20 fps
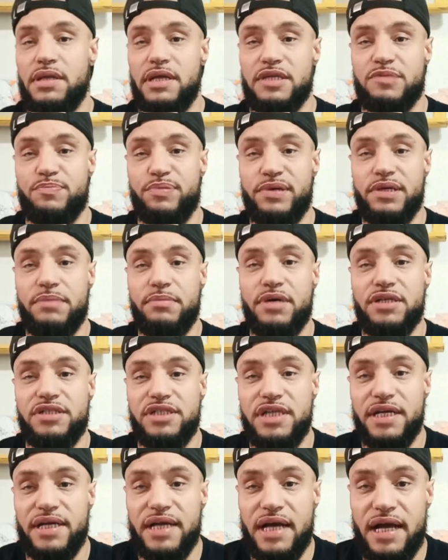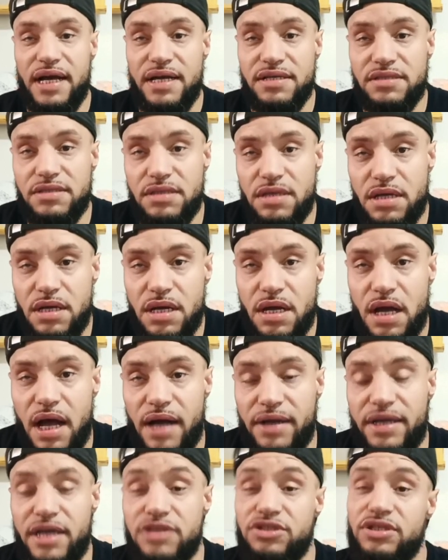pretty much it, guys.
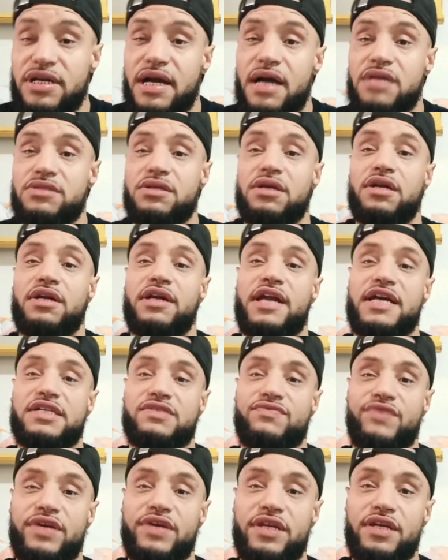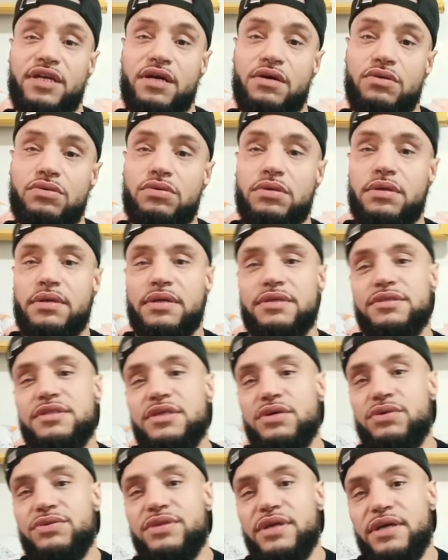I'll catch you guys on the next video.
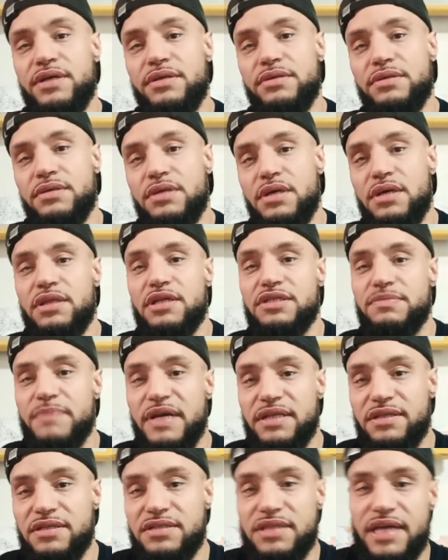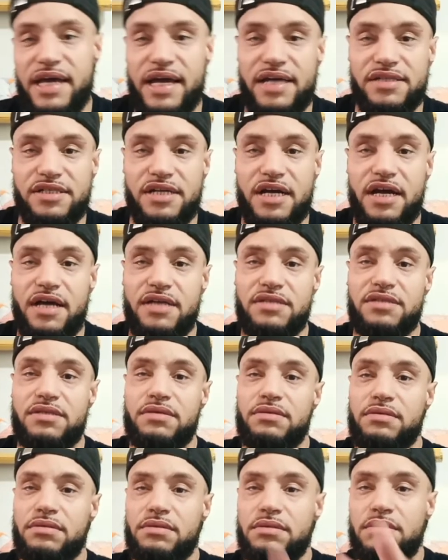Until then, let's make this cash,
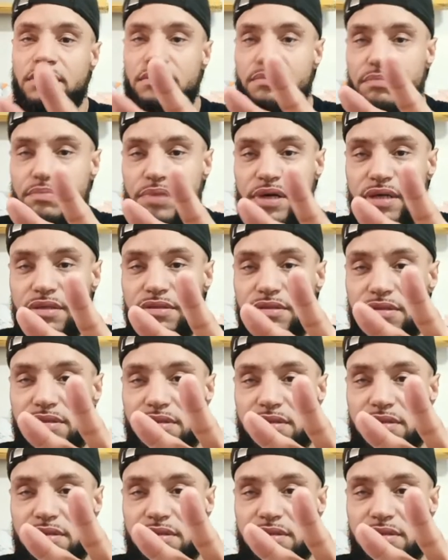guys. Peace.